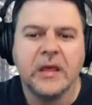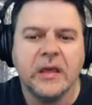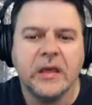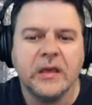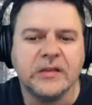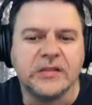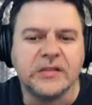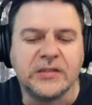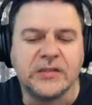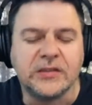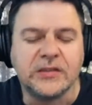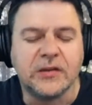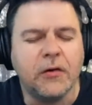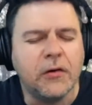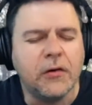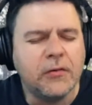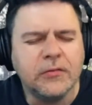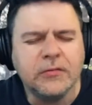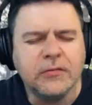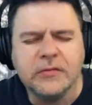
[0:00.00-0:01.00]

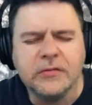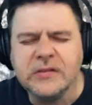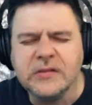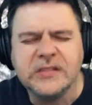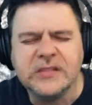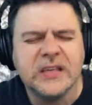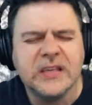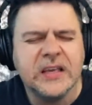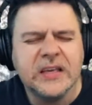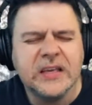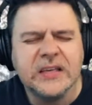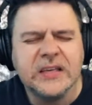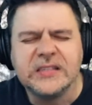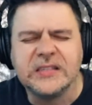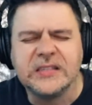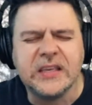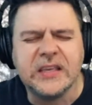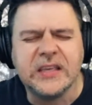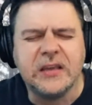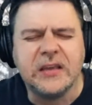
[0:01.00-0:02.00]
Souls
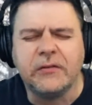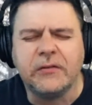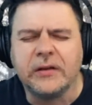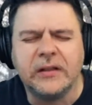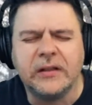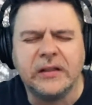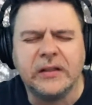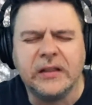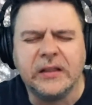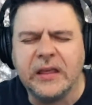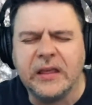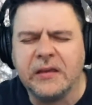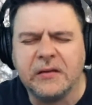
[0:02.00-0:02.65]
secretly